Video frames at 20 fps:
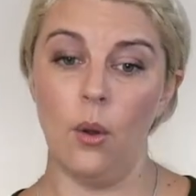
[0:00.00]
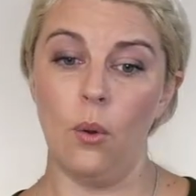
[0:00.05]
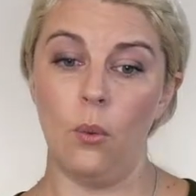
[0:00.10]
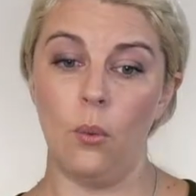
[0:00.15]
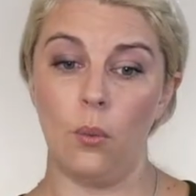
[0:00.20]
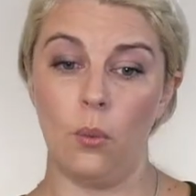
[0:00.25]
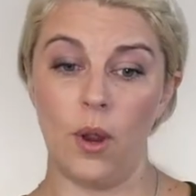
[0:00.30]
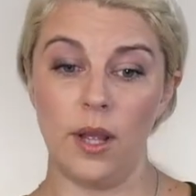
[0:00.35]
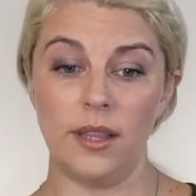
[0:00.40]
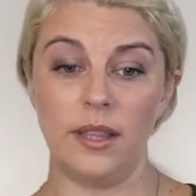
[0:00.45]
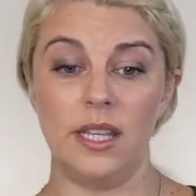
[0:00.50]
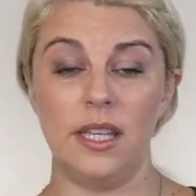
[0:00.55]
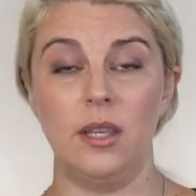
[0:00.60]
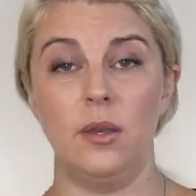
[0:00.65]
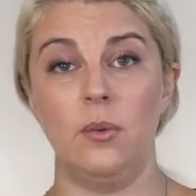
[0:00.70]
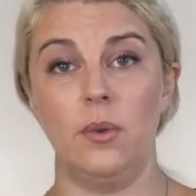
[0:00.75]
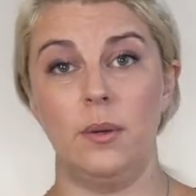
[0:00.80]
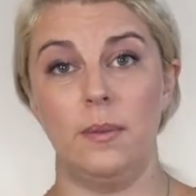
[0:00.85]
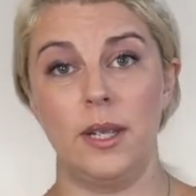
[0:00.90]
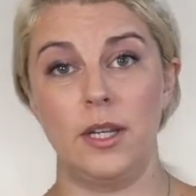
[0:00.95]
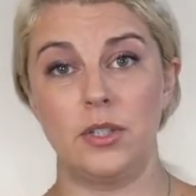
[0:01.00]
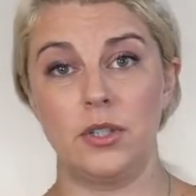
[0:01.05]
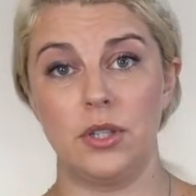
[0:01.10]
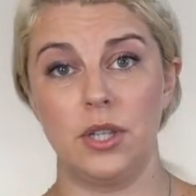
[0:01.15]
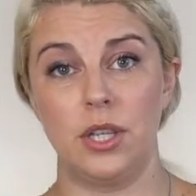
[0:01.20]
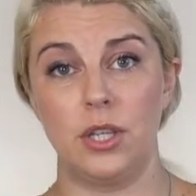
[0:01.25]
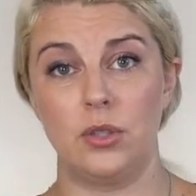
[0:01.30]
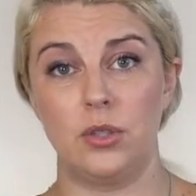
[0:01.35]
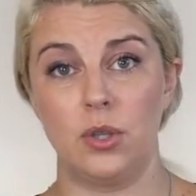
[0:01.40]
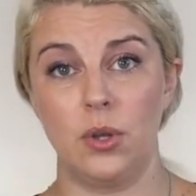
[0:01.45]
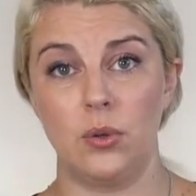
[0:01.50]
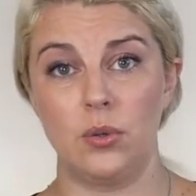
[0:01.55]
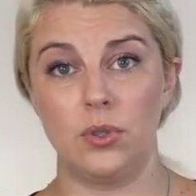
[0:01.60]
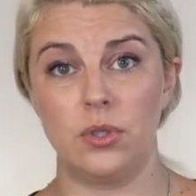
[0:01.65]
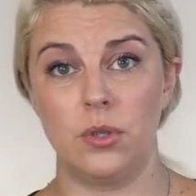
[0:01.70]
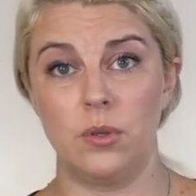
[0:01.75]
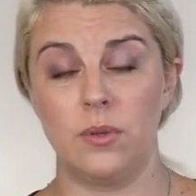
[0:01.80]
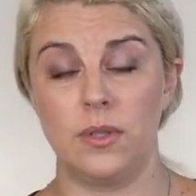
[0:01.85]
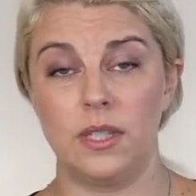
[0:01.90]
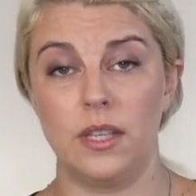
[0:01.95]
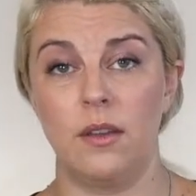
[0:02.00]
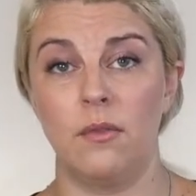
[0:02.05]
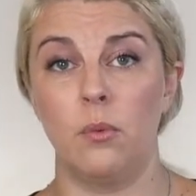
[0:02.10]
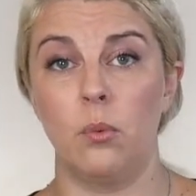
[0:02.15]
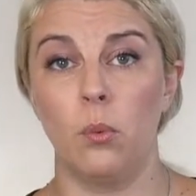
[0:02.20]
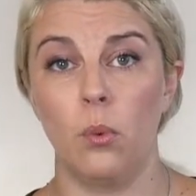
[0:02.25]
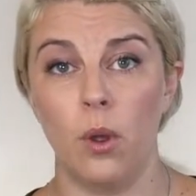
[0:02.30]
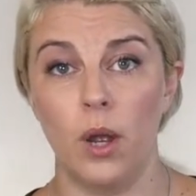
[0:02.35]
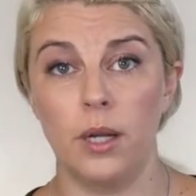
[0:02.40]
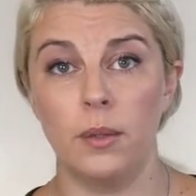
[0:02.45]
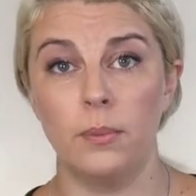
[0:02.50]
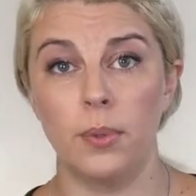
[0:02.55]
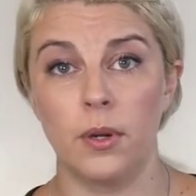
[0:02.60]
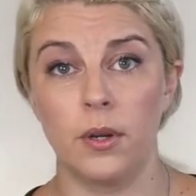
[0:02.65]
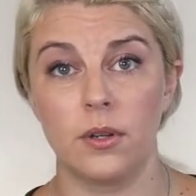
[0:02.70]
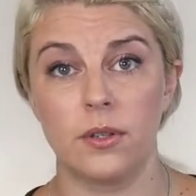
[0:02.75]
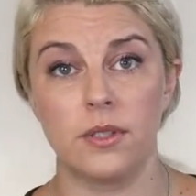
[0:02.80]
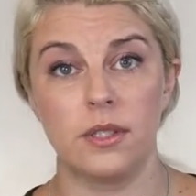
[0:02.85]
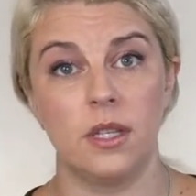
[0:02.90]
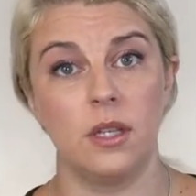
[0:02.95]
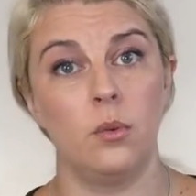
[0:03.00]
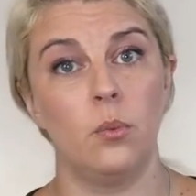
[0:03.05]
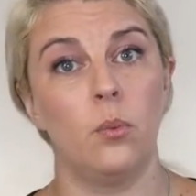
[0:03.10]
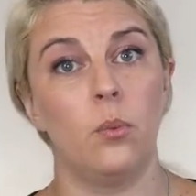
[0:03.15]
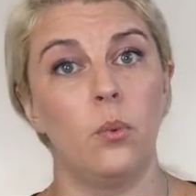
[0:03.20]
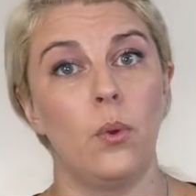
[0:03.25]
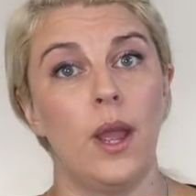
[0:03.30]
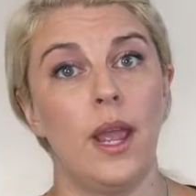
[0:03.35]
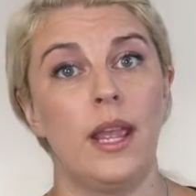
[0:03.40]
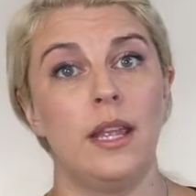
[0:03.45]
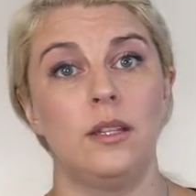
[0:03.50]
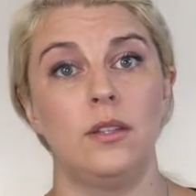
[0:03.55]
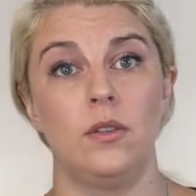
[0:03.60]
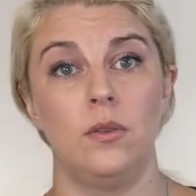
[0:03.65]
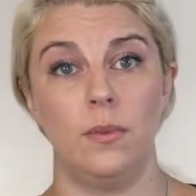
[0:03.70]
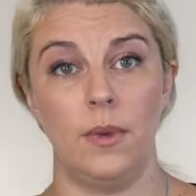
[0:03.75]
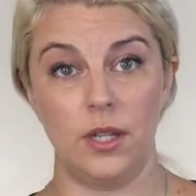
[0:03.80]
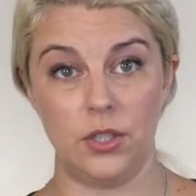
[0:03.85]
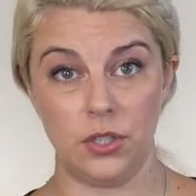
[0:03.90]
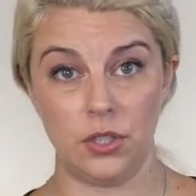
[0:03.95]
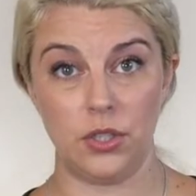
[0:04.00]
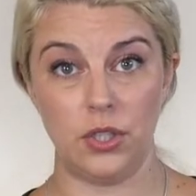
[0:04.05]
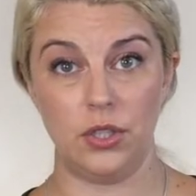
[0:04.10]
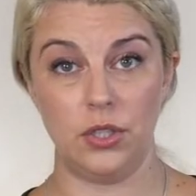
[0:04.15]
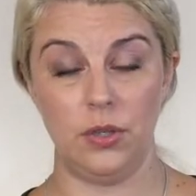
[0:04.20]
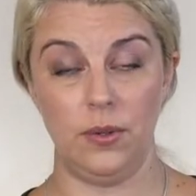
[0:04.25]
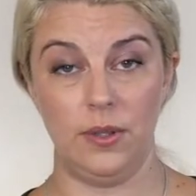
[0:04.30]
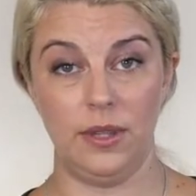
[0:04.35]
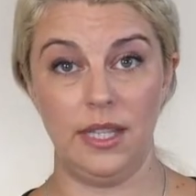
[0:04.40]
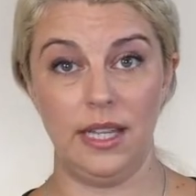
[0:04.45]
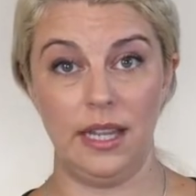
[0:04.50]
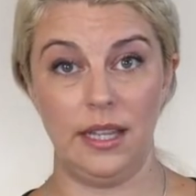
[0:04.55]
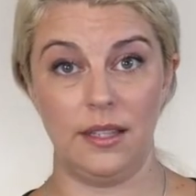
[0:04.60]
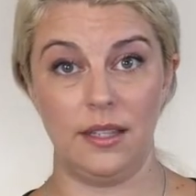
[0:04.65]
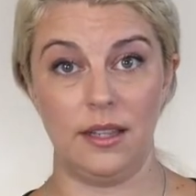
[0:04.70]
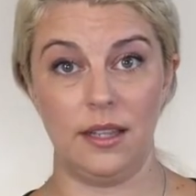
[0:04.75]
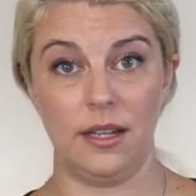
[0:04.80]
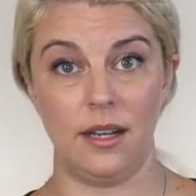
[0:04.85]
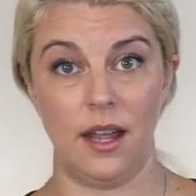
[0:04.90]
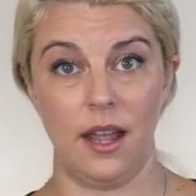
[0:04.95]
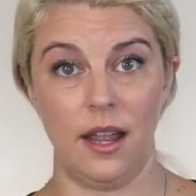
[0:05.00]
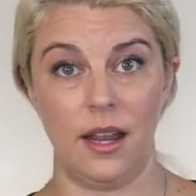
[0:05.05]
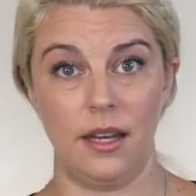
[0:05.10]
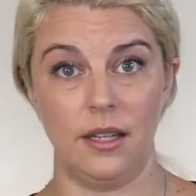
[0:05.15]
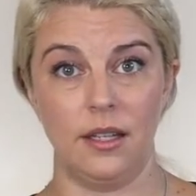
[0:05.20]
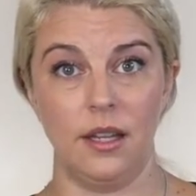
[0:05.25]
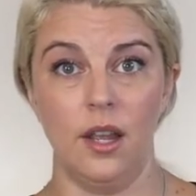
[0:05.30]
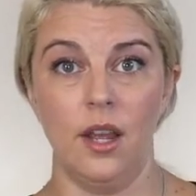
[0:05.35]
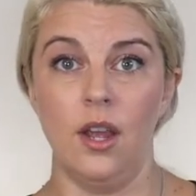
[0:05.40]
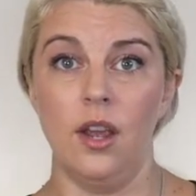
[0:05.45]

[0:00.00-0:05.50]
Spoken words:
One thing you want to make sure that you don't do is give one person way too much to do at the end of the night.